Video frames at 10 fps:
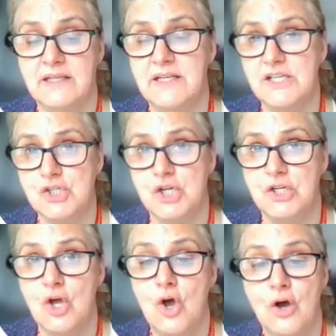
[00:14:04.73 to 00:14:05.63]
On
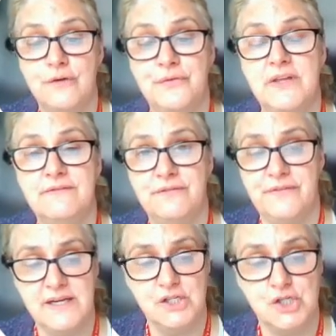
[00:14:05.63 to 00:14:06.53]
reflection,
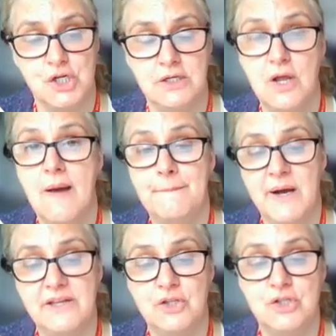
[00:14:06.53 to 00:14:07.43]
if more
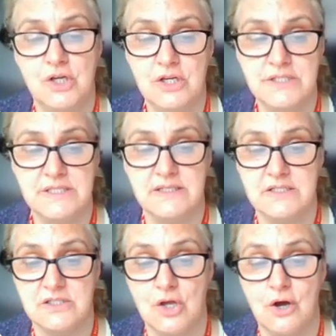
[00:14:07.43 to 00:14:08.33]
prompt
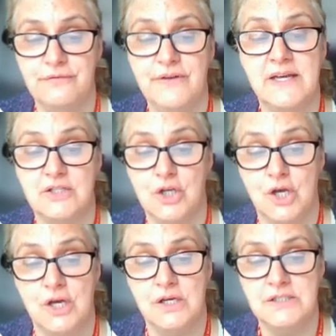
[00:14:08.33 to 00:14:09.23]
recognition of the
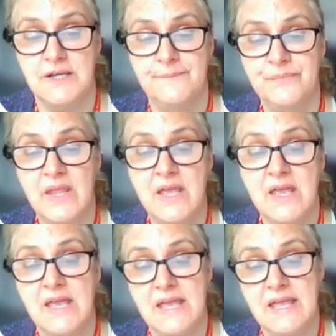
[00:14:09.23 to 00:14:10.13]
infection
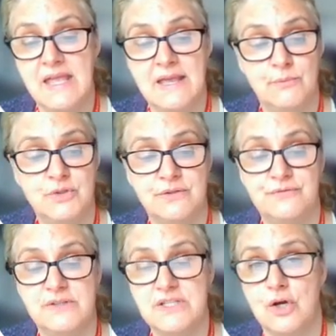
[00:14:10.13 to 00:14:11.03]
by the
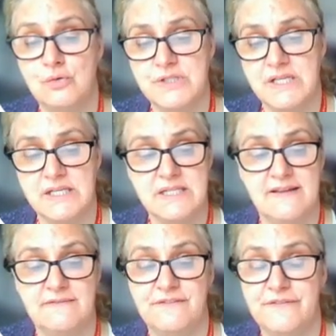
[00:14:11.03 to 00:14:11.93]
nursing staff
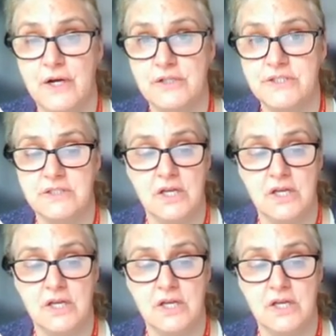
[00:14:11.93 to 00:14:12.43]
had occurred,